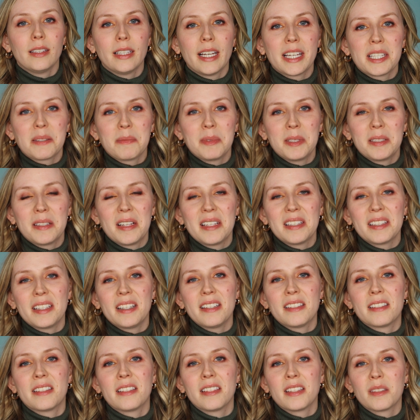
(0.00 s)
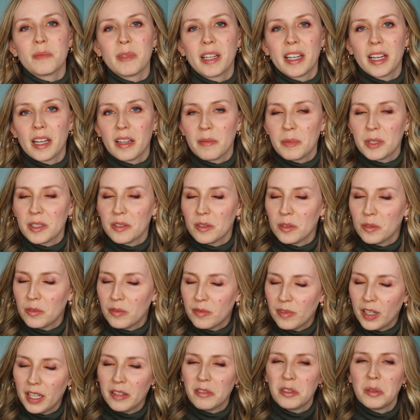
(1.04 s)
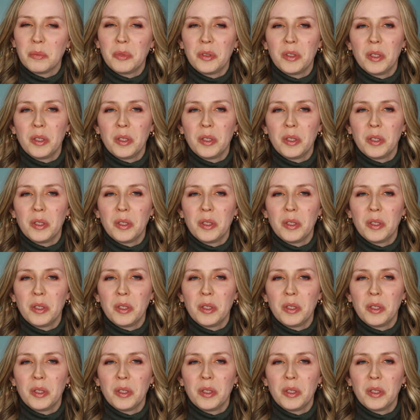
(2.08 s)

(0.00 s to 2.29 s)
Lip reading: Last but not least is my absolute favorite